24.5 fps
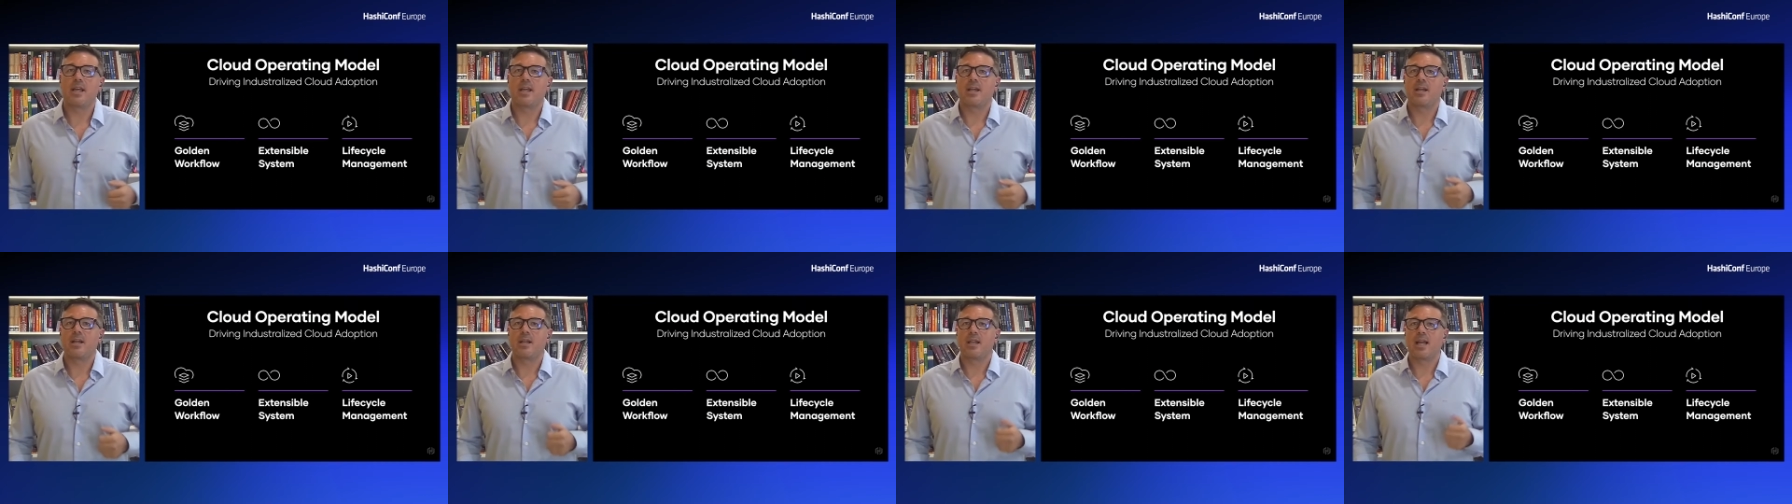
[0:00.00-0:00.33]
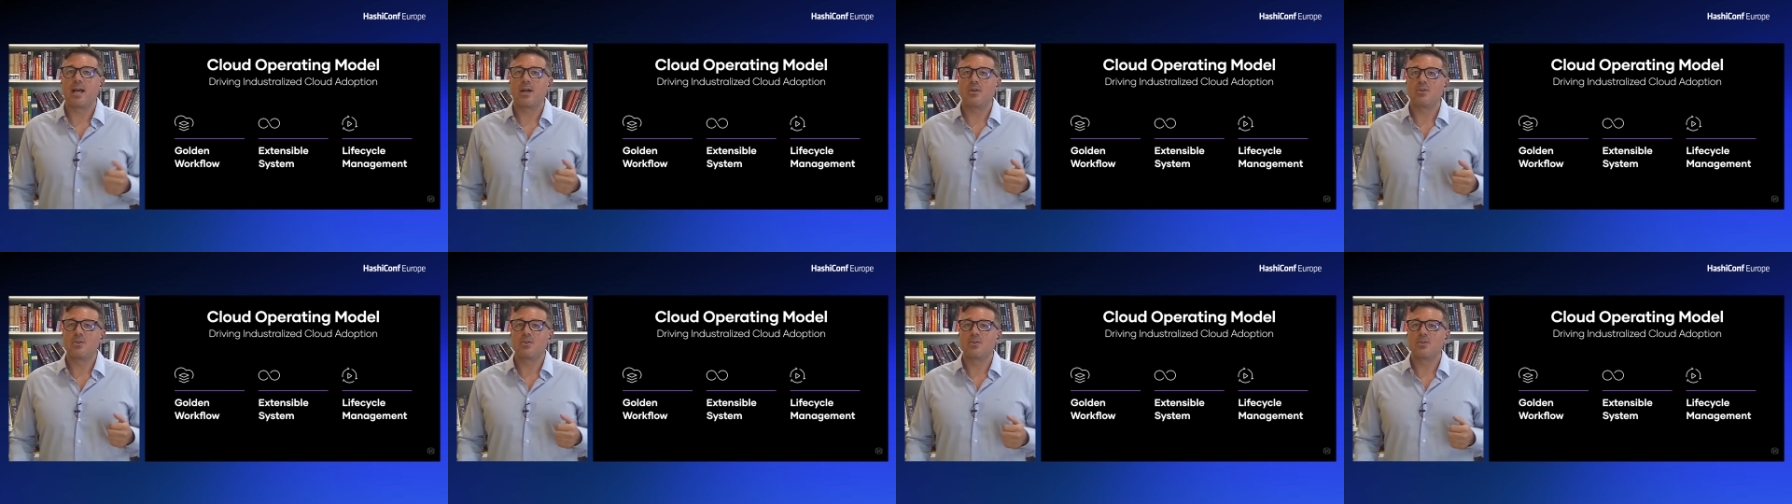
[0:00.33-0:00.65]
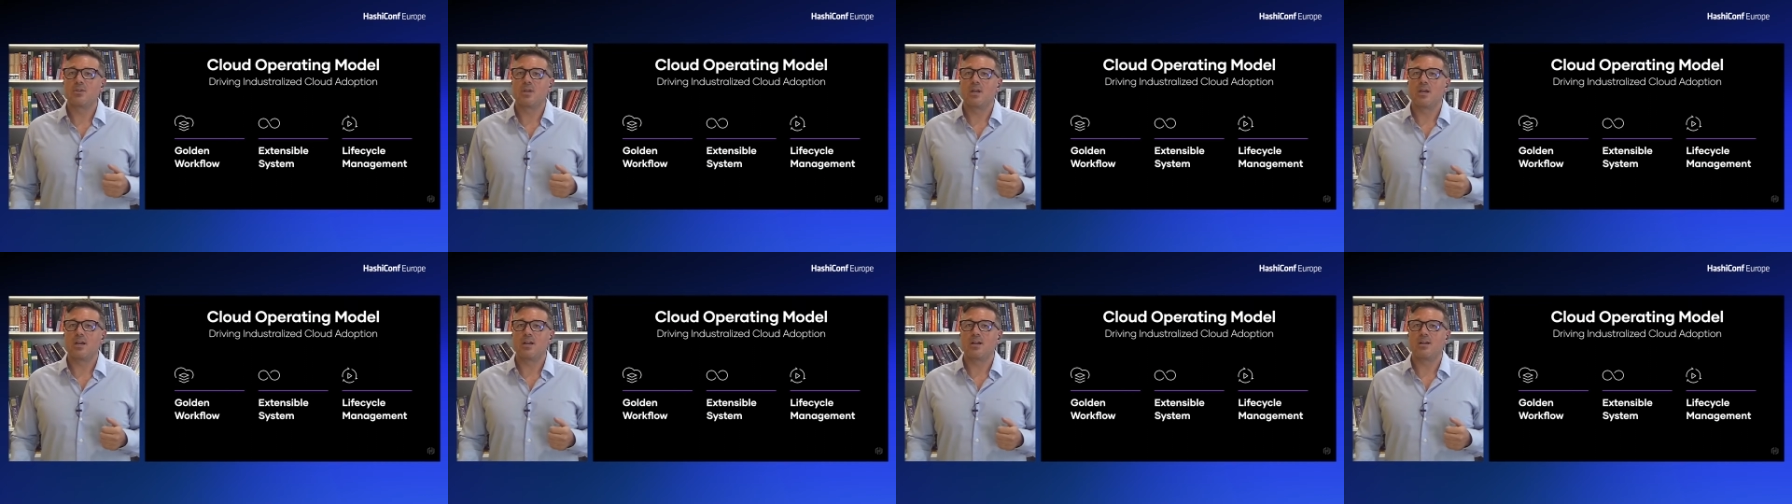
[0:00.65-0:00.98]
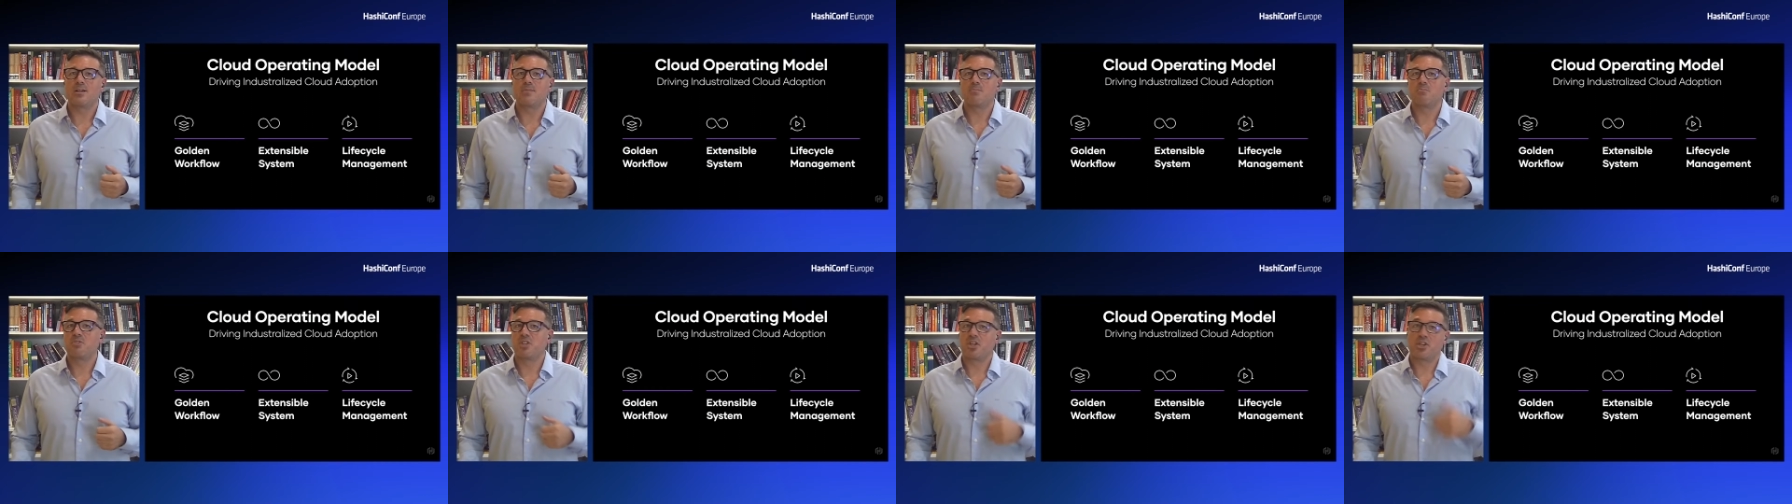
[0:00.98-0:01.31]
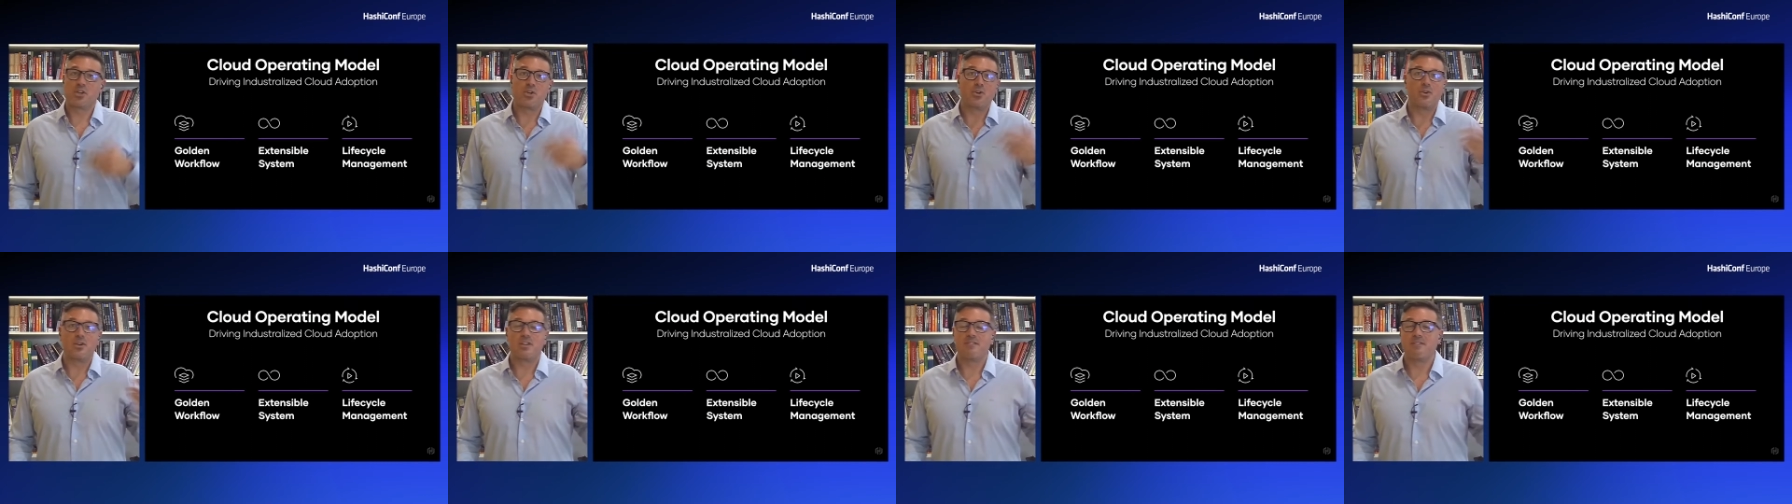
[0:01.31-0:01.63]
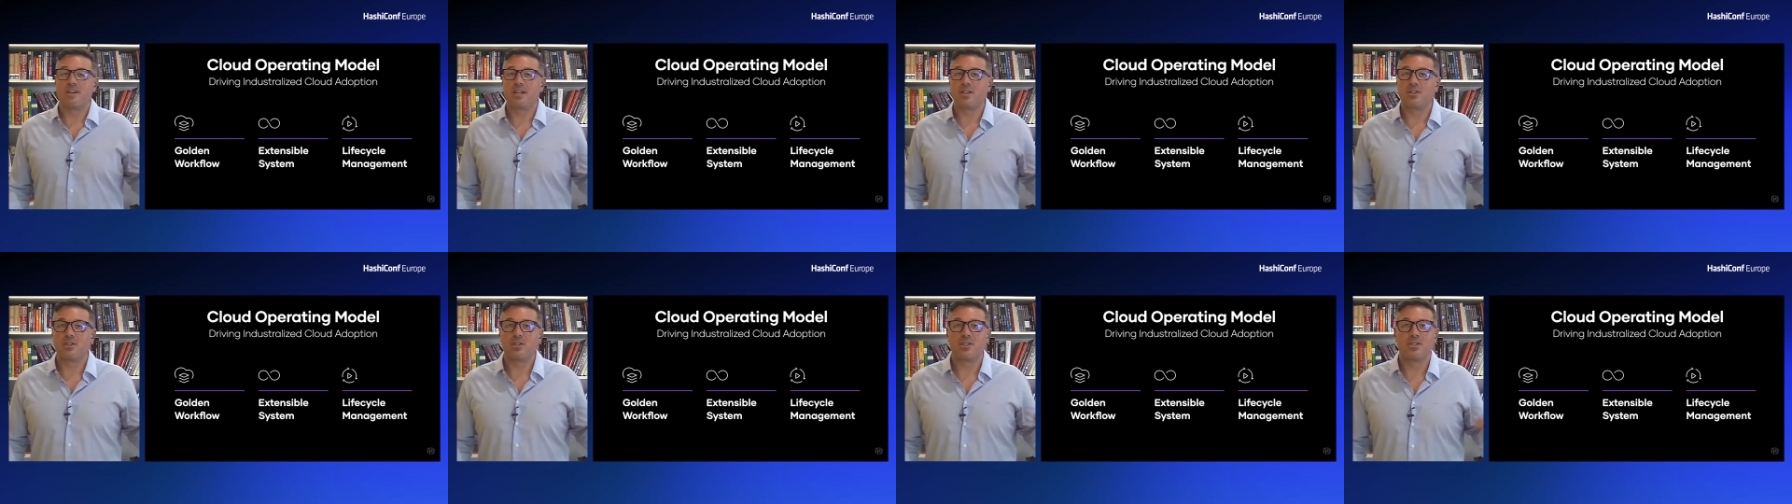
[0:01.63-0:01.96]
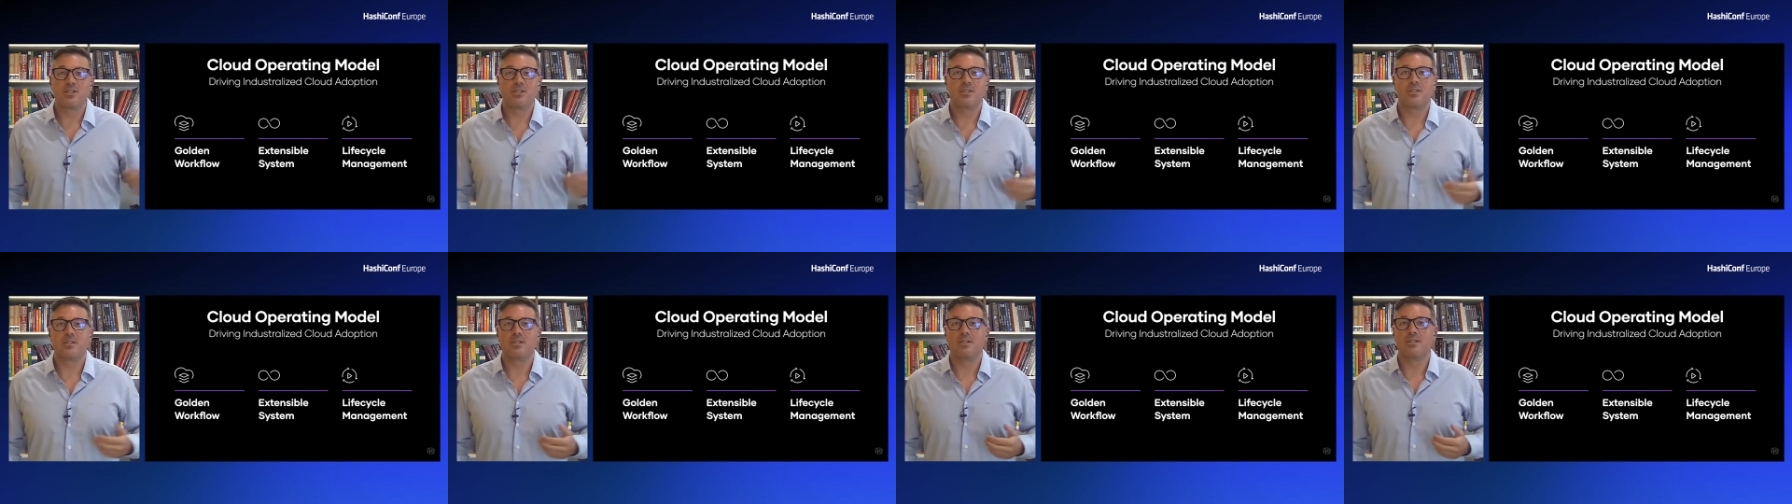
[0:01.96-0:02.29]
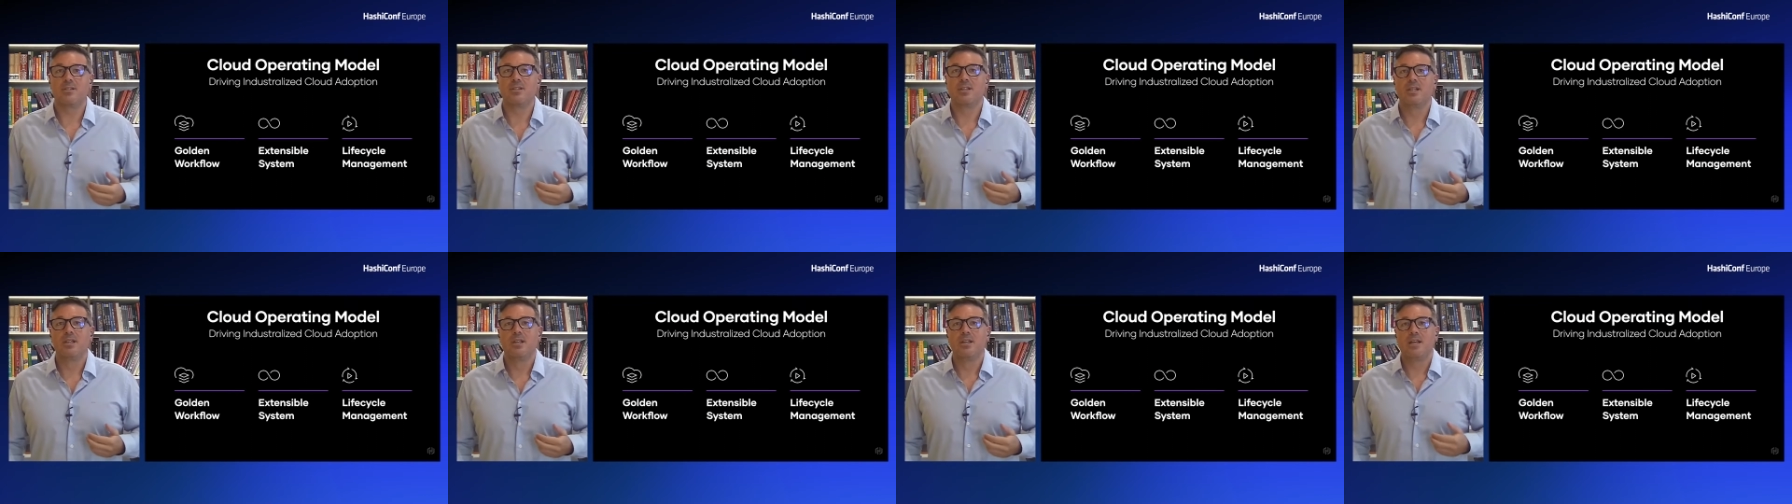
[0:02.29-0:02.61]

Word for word: and allows uh, security vendors to